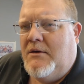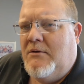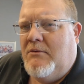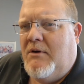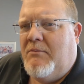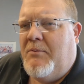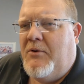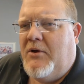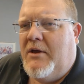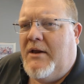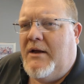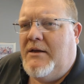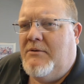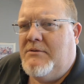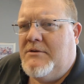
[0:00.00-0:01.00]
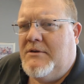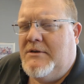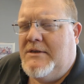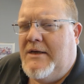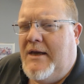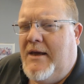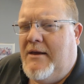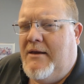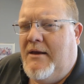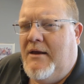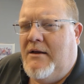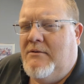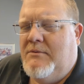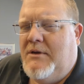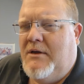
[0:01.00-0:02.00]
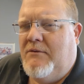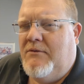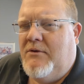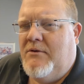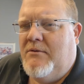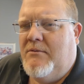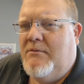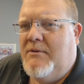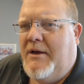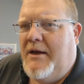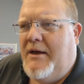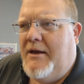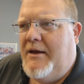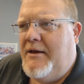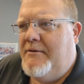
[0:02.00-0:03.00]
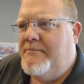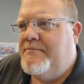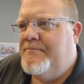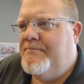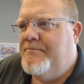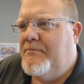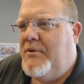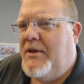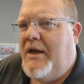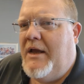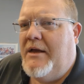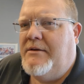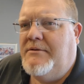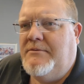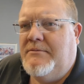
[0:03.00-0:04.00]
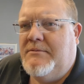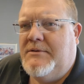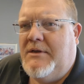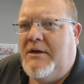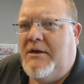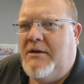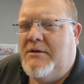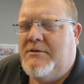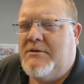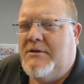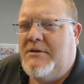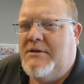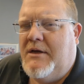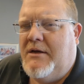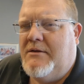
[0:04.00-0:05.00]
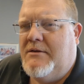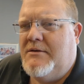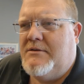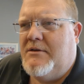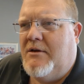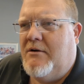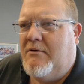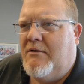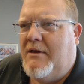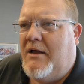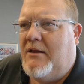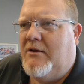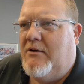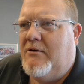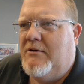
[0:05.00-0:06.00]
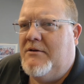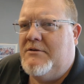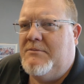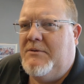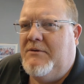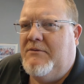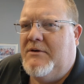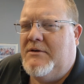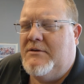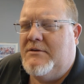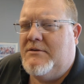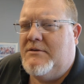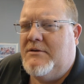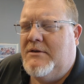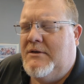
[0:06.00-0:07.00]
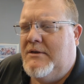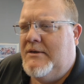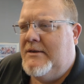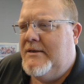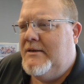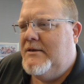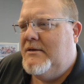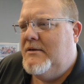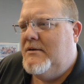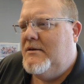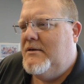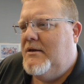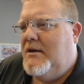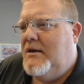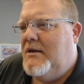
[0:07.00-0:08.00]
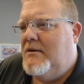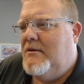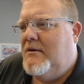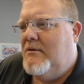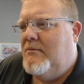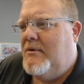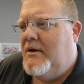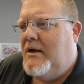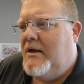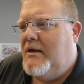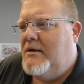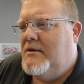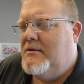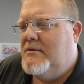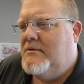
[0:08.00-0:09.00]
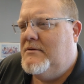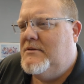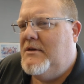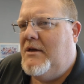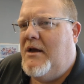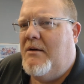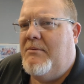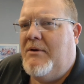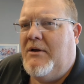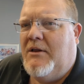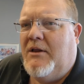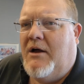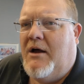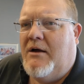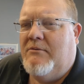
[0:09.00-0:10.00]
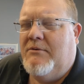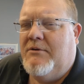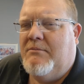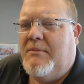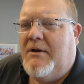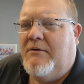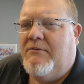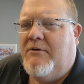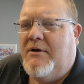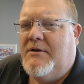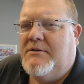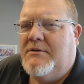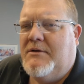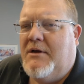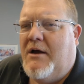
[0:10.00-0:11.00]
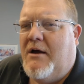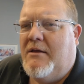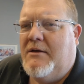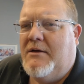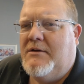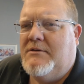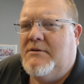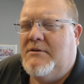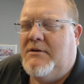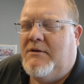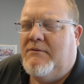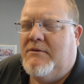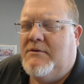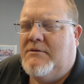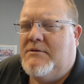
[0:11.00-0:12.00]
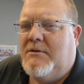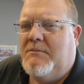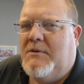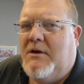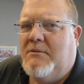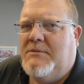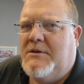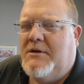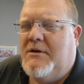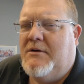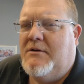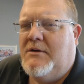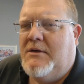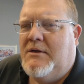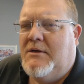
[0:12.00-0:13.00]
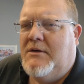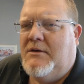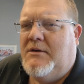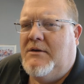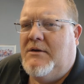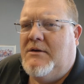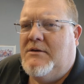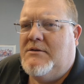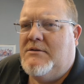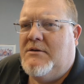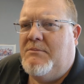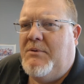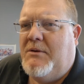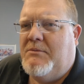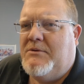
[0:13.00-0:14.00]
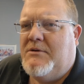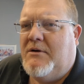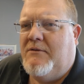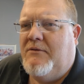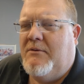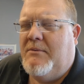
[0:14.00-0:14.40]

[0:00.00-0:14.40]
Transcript: We have a pretty good idea what's going to take, and we give you a plan saying, you know, it's going to take this long or that long or this many visits. And uh, what I see happening a lot with my friends and colleagues, and even sometimes here, is that people start to feel